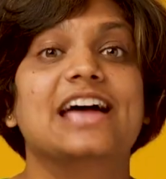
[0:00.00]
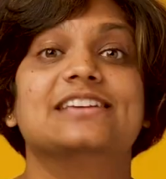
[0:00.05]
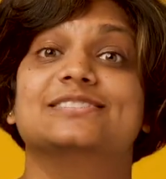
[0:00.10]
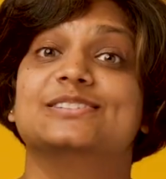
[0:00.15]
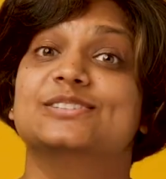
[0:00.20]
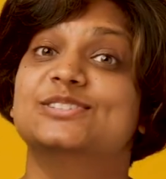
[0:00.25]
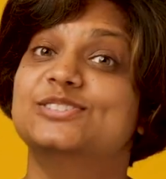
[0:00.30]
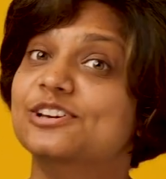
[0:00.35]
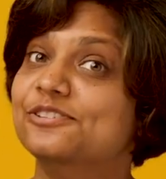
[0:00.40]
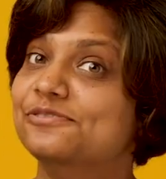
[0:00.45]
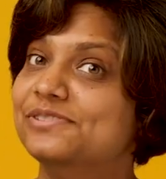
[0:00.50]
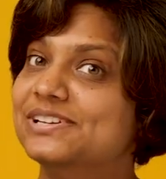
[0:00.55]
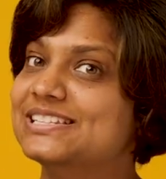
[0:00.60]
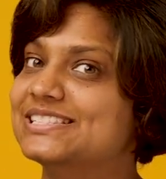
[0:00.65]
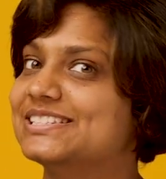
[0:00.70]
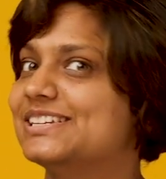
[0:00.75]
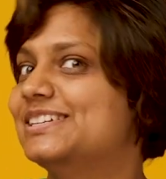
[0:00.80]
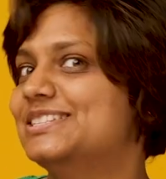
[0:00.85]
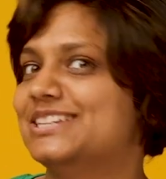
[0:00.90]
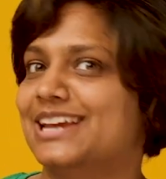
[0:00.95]
as a
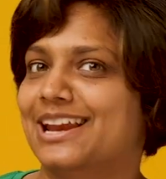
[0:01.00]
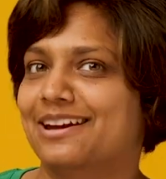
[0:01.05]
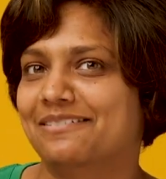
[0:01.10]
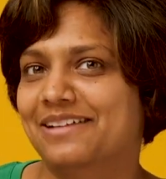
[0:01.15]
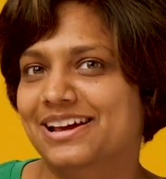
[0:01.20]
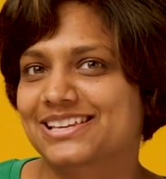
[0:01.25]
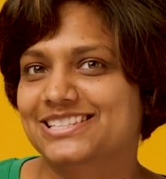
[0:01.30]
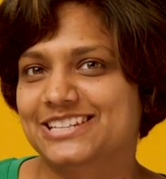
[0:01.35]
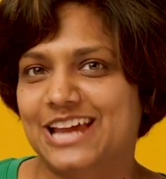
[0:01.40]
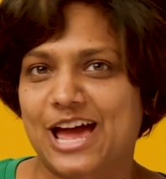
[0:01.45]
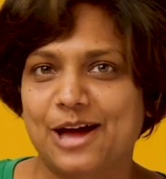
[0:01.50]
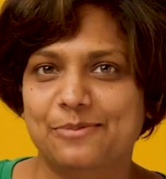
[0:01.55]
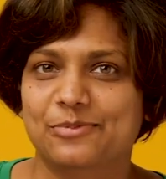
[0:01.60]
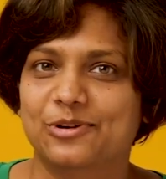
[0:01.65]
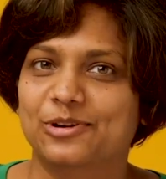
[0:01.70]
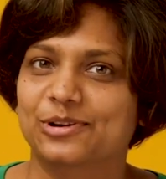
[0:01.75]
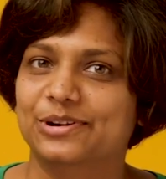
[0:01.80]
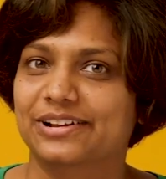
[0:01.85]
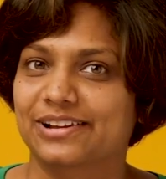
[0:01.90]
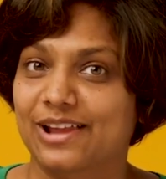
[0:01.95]
serverless containerized app
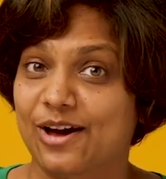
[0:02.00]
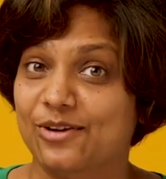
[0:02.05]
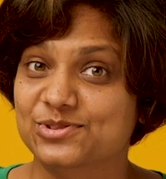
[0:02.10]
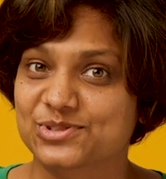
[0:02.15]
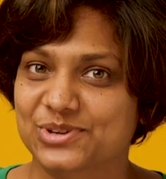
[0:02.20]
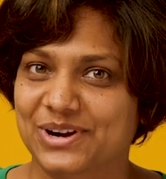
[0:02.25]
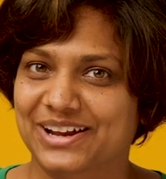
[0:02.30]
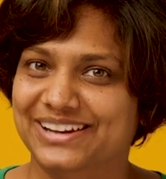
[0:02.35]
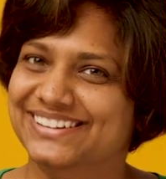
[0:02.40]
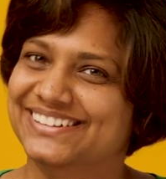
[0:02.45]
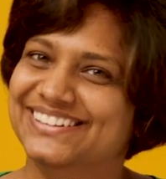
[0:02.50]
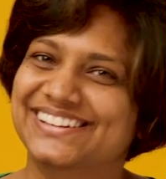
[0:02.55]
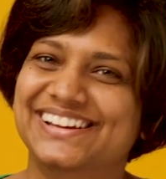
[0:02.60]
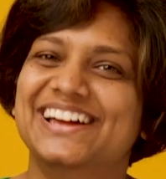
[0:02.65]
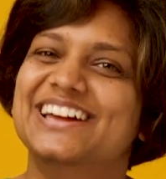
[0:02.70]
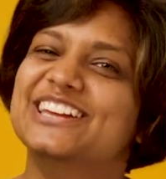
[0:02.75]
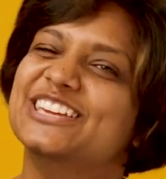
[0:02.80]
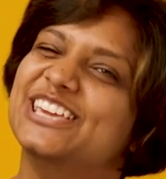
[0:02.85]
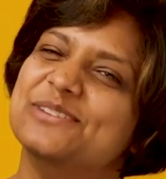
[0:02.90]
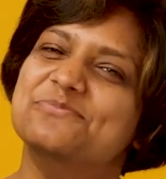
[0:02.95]
on Cloud Run.
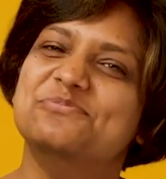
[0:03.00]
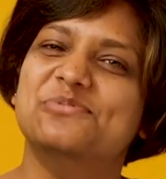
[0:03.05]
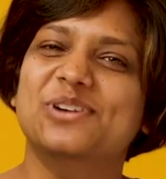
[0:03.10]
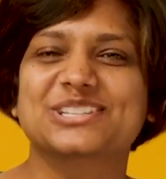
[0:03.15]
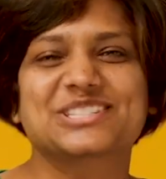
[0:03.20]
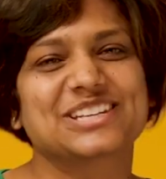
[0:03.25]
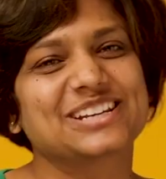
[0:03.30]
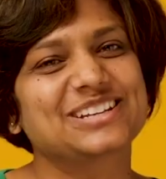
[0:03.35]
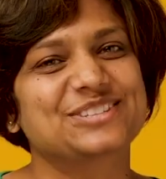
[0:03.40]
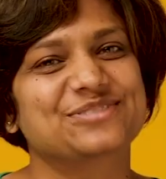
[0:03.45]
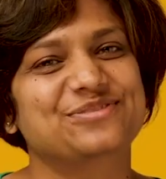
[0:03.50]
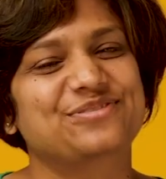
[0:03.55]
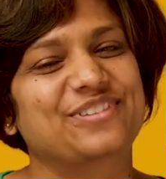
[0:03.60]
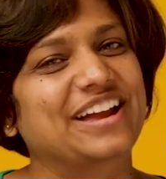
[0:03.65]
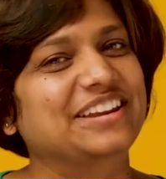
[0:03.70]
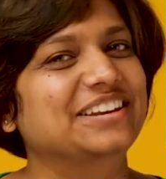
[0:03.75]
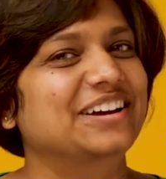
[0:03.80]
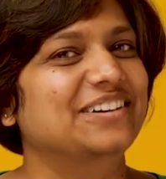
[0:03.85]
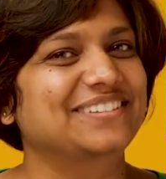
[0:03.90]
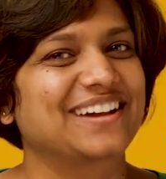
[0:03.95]
Keep watching to
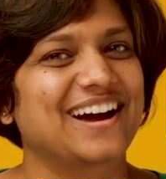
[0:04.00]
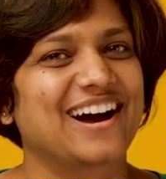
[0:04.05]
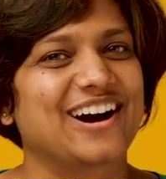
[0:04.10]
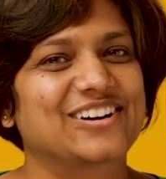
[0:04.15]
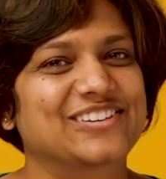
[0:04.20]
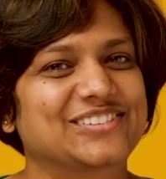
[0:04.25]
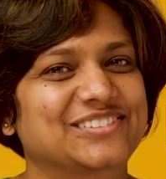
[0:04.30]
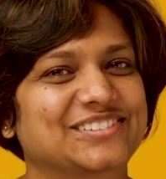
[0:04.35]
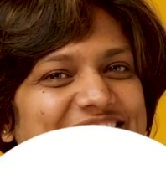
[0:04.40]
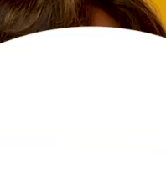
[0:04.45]
find out how.